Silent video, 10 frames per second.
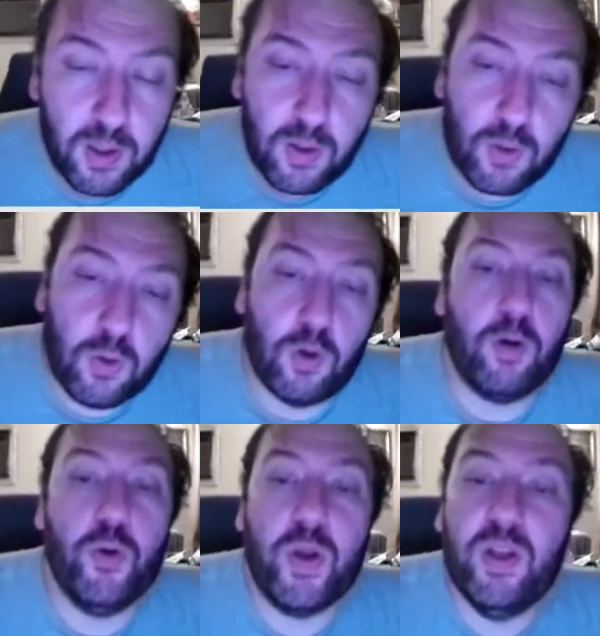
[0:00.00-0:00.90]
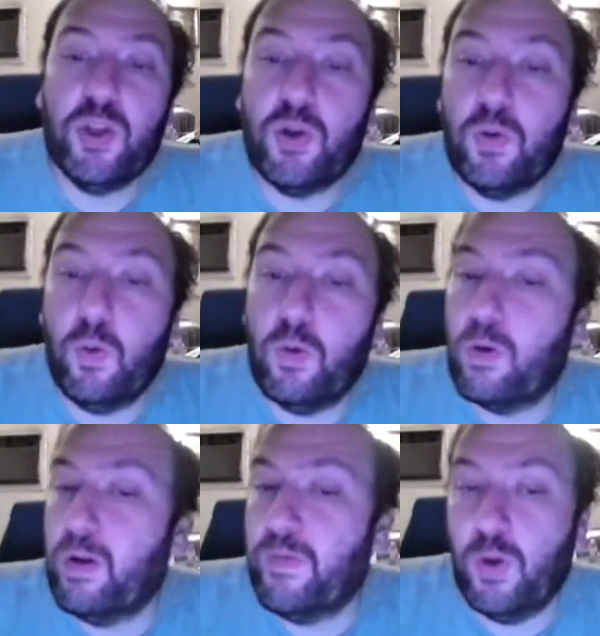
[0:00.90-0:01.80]
Or you can just,
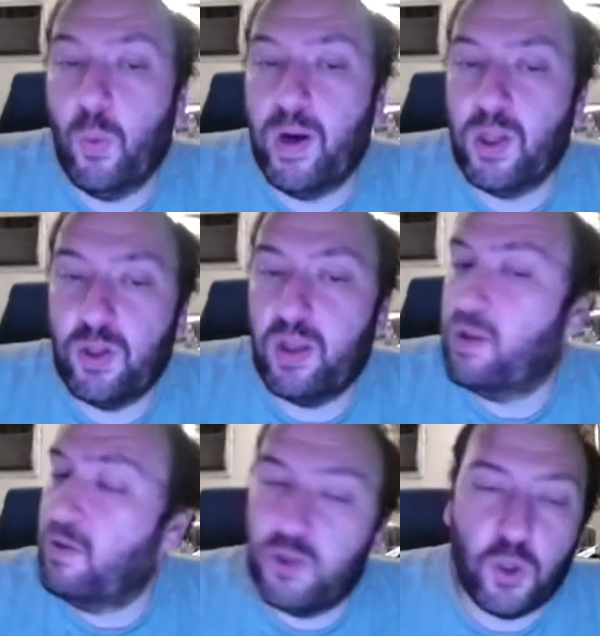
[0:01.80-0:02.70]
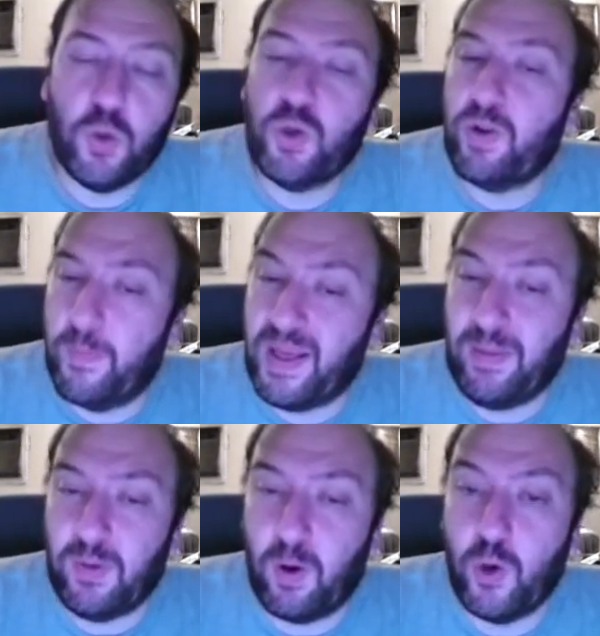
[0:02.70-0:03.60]
or if you don't want to search a
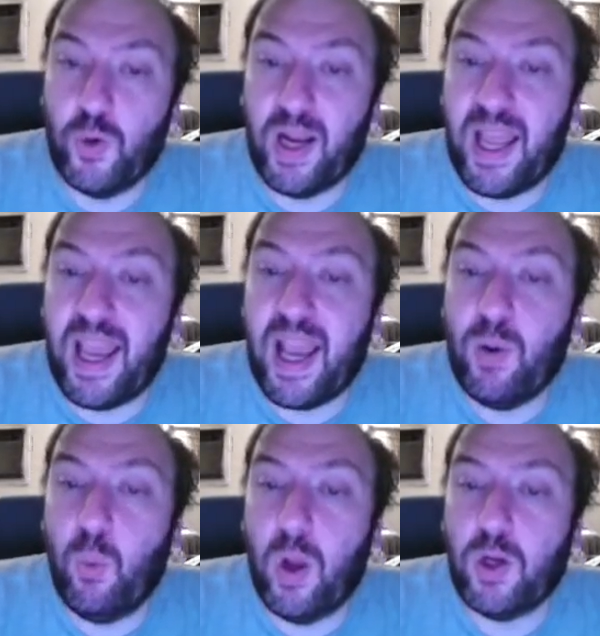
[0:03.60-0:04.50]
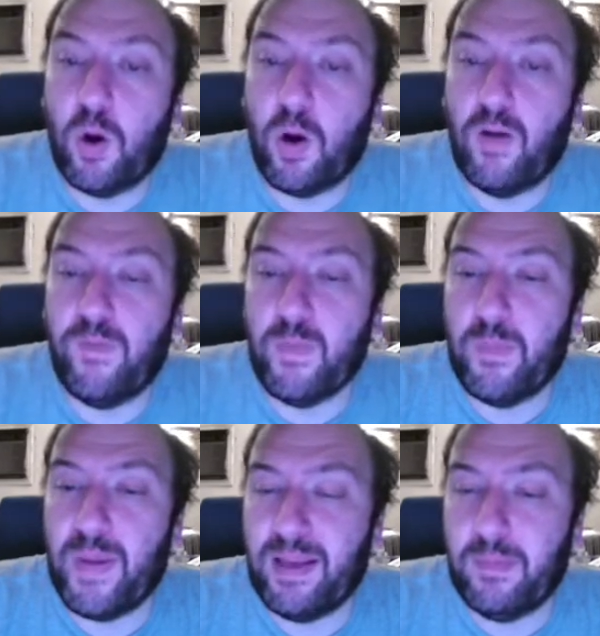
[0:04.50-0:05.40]
Pendulum card, you can add one card from your
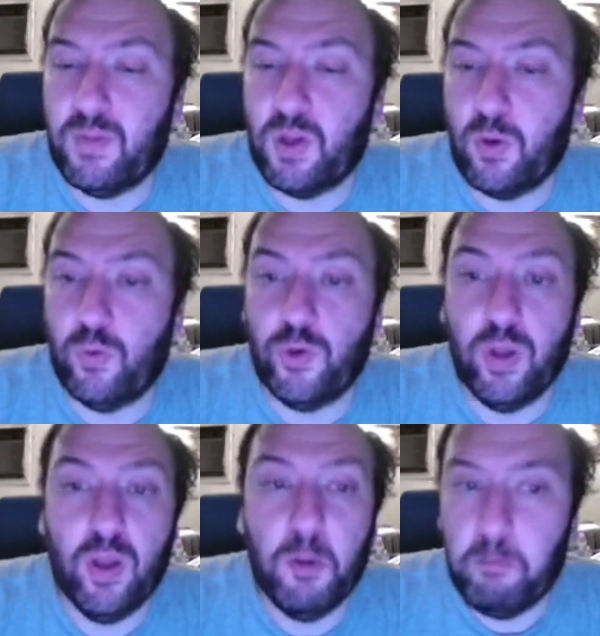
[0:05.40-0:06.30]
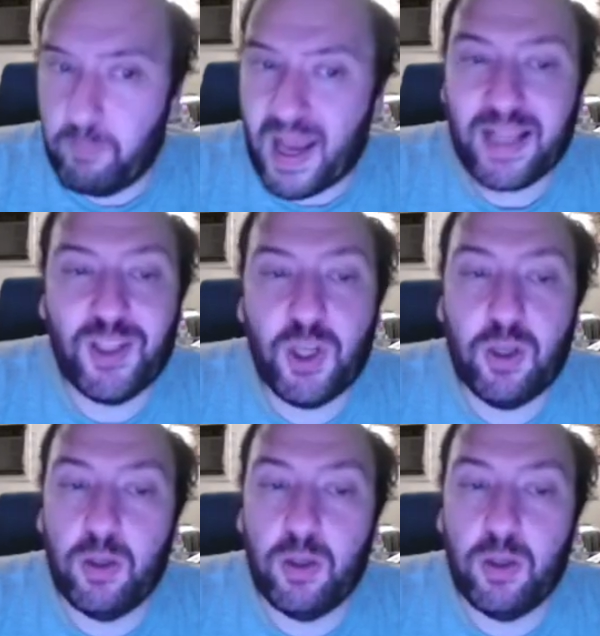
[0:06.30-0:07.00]
Pendulum zone back to